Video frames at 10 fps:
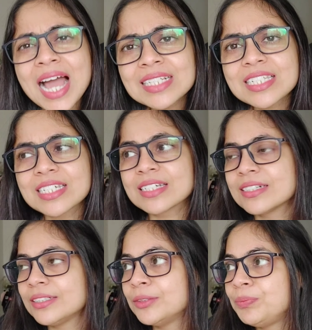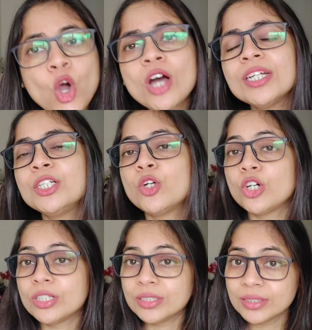Attic,
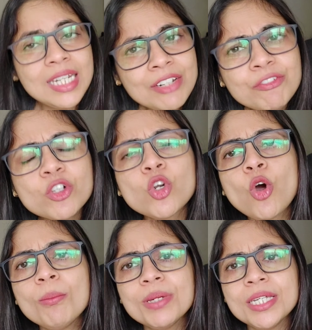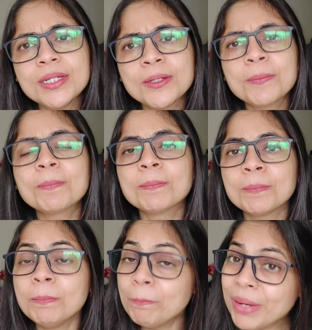corridor, lift lobby,
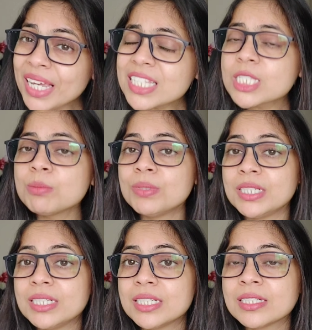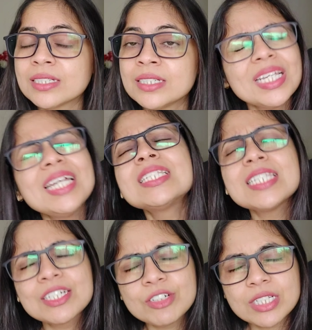basement,
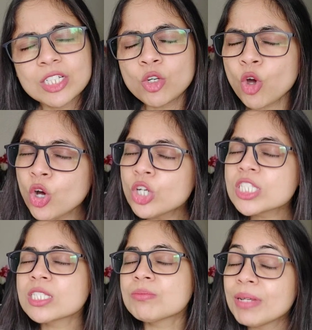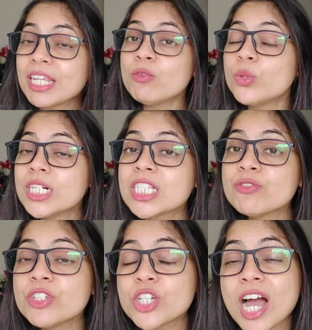etc. There are many
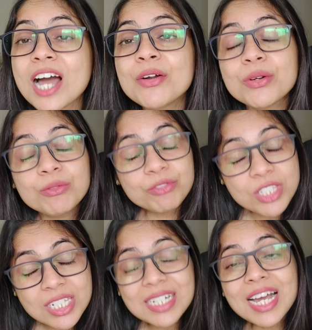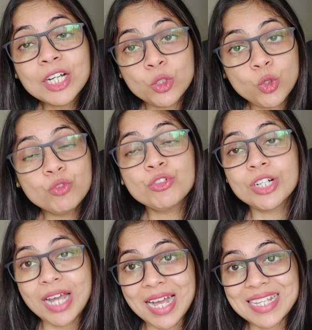words which are still unknown
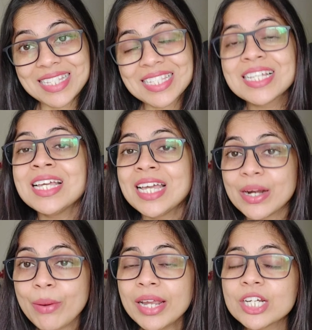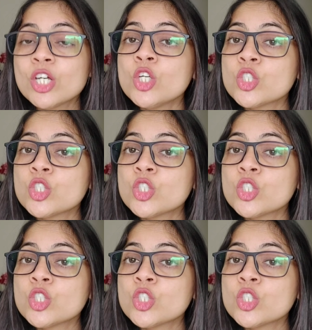for us, right?